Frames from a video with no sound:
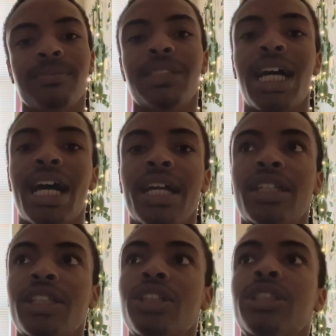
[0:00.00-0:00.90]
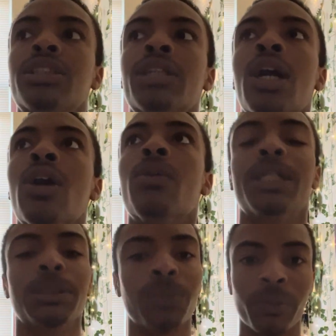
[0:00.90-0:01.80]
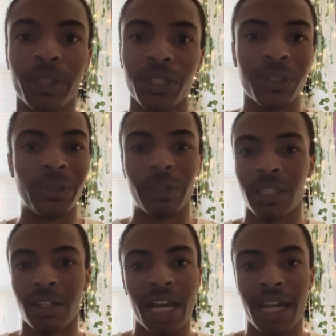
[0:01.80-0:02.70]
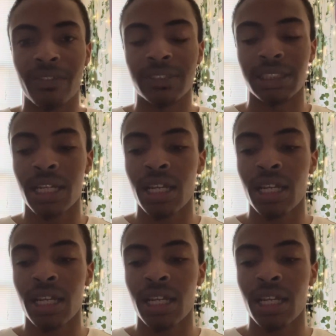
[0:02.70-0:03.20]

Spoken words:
Like, there's so much more we can do with our lives